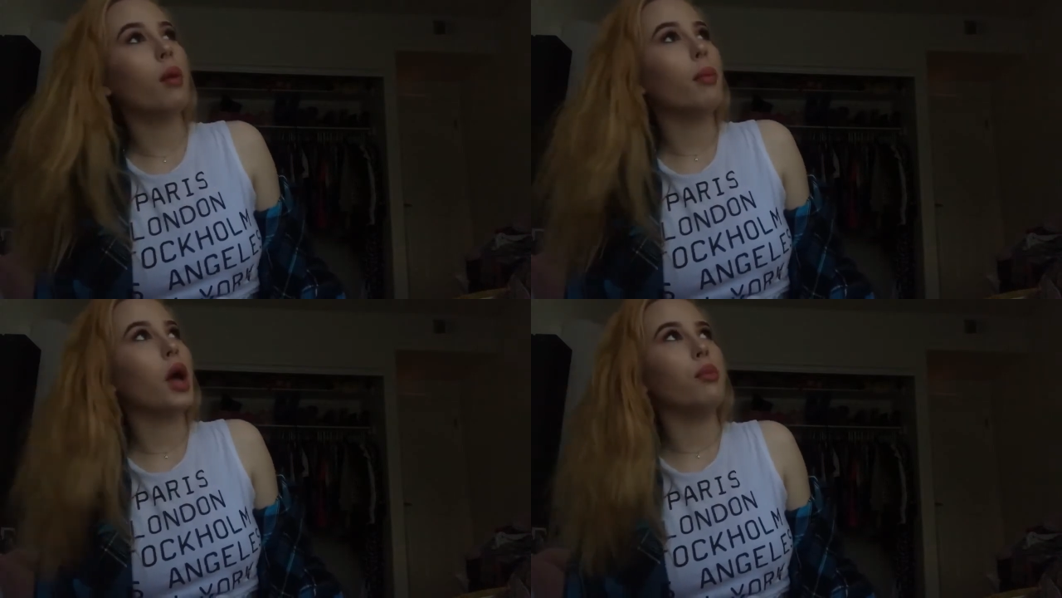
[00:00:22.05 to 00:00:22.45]

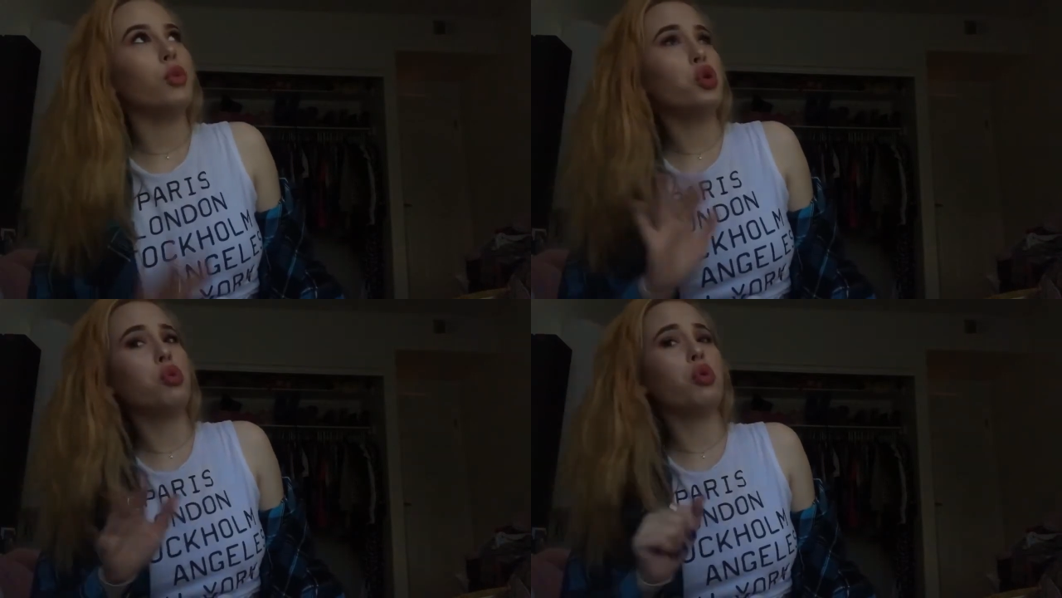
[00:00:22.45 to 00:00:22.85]
My
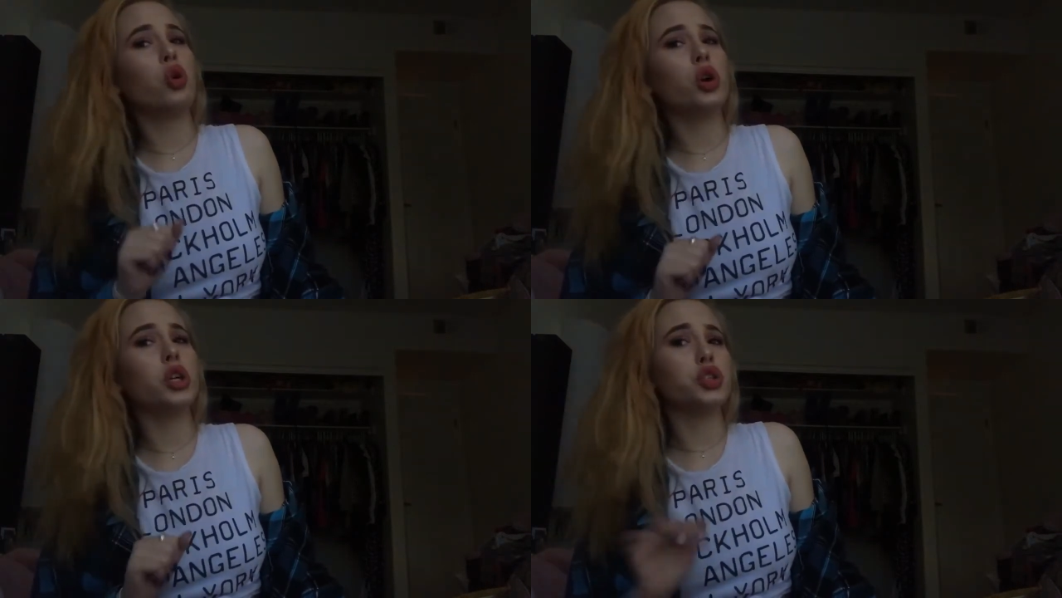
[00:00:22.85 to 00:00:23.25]
mood
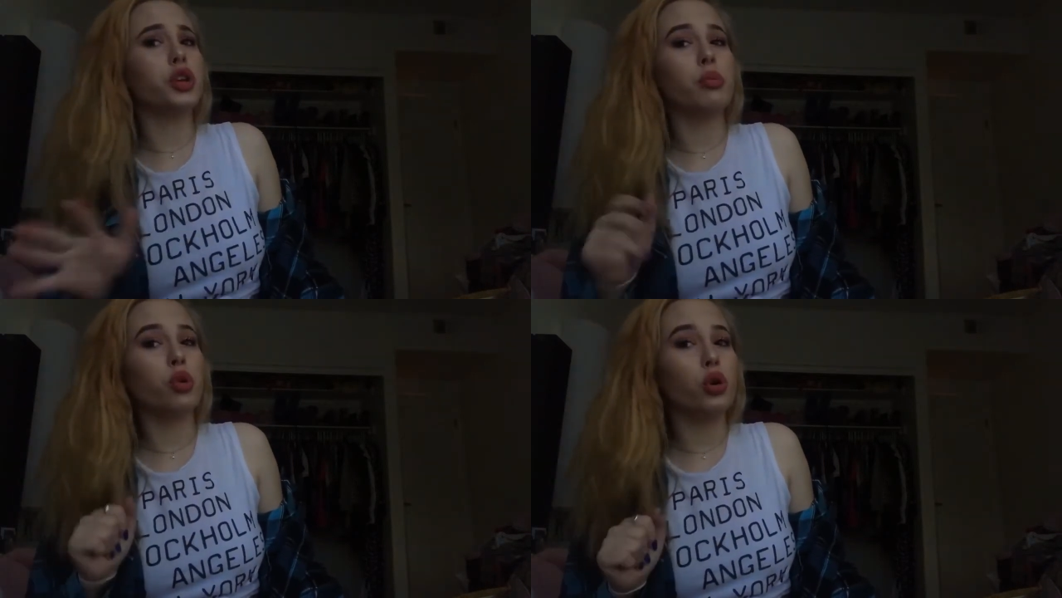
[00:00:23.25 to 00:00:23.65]
board,
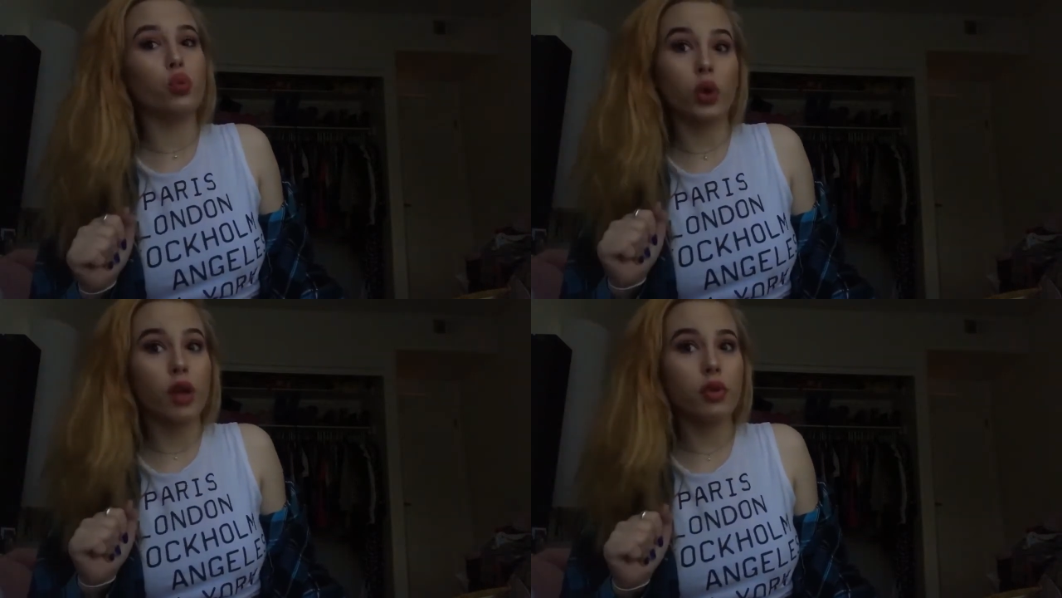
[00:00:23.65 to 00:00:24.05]
dream board,
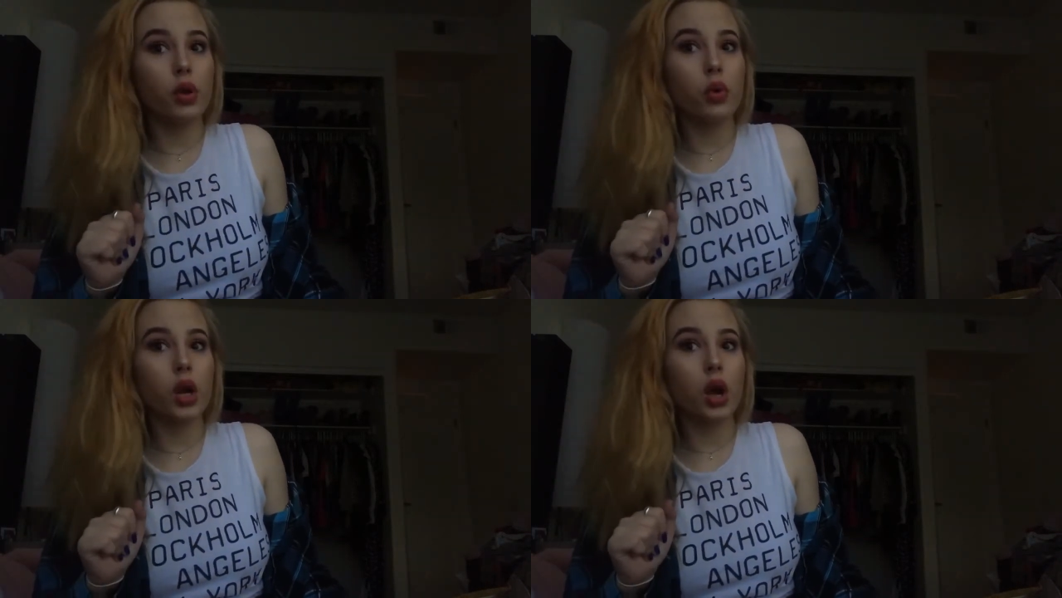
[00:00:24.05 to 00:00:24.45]
whatever
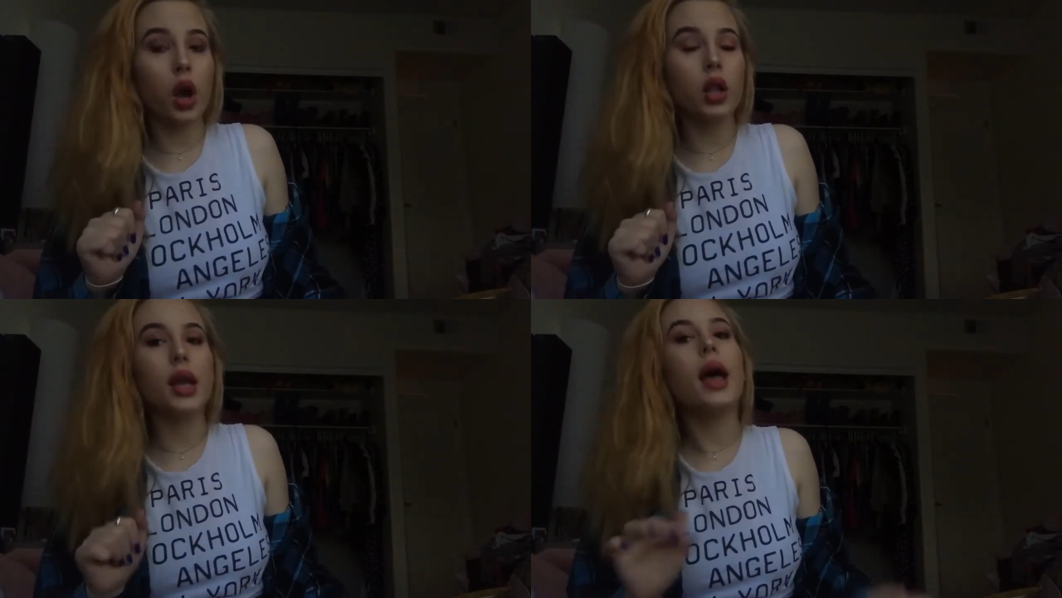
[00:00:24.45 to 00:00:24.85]
you want to
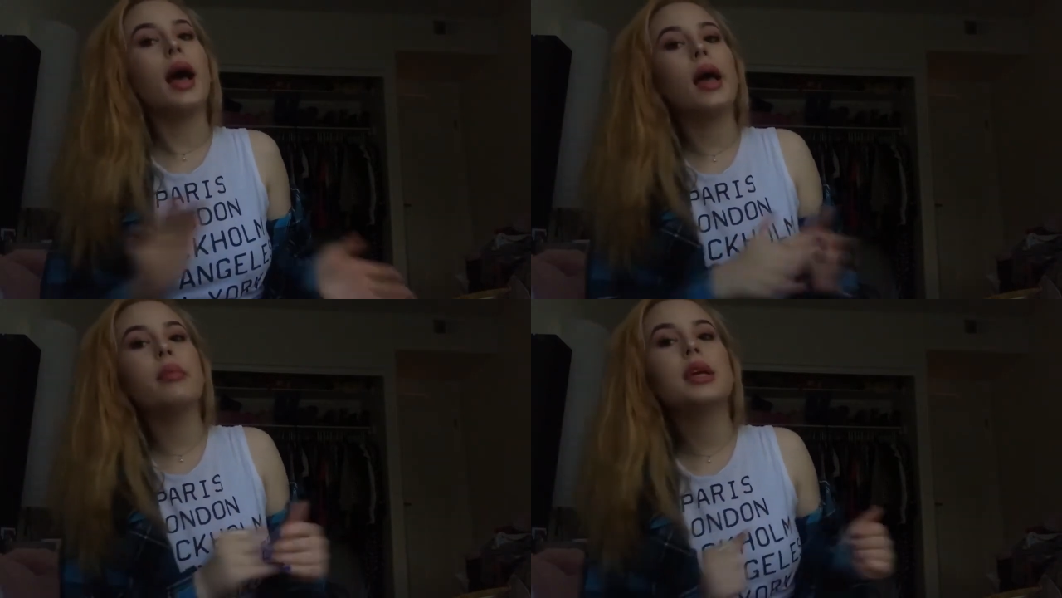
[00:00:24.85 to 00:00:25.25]
call it.
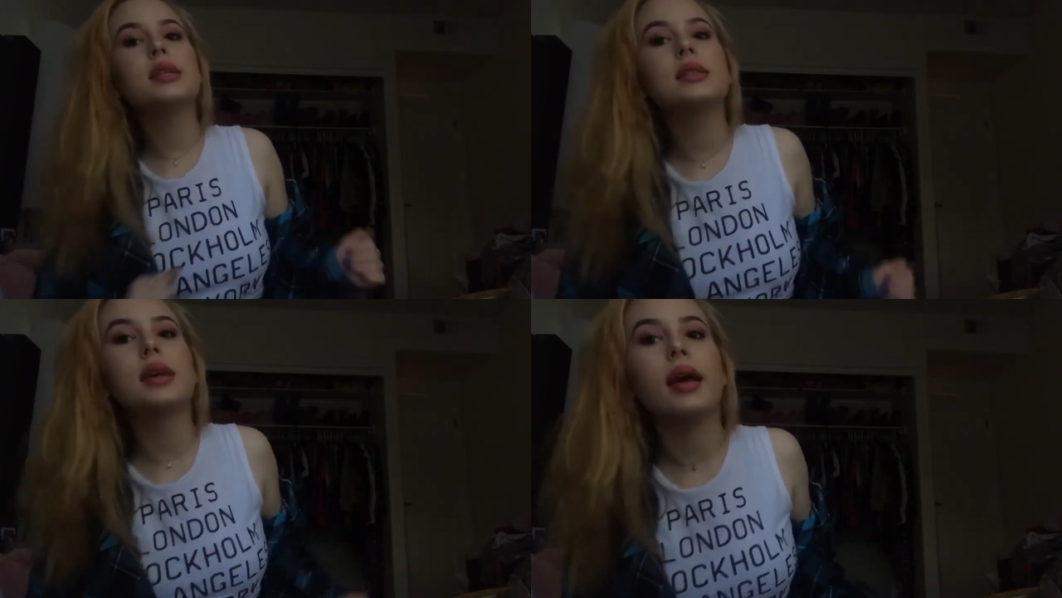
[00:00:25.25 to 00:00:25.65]
I'm
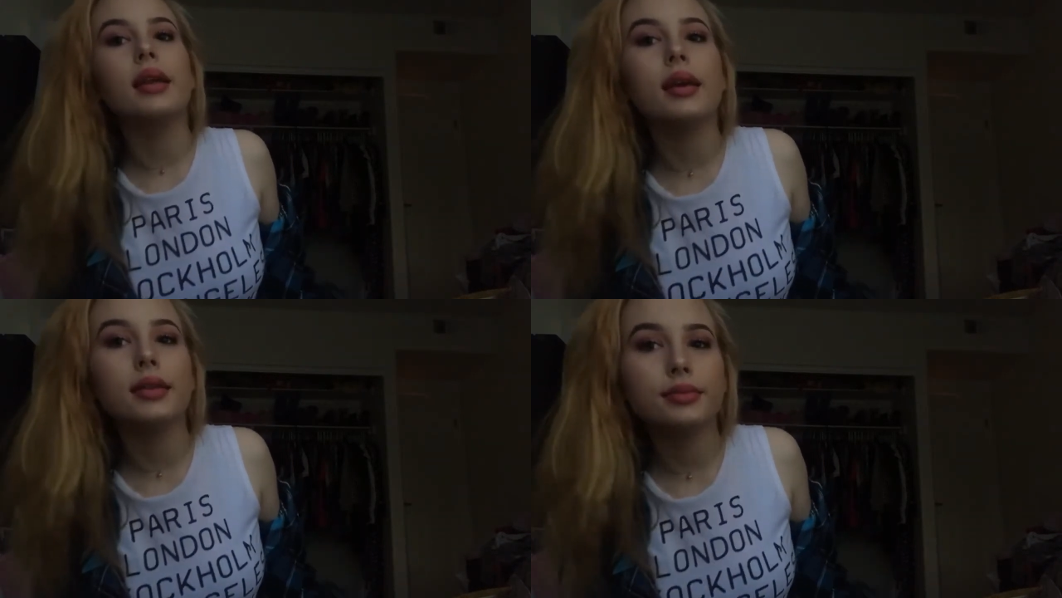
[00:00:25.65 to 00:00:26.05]
excited.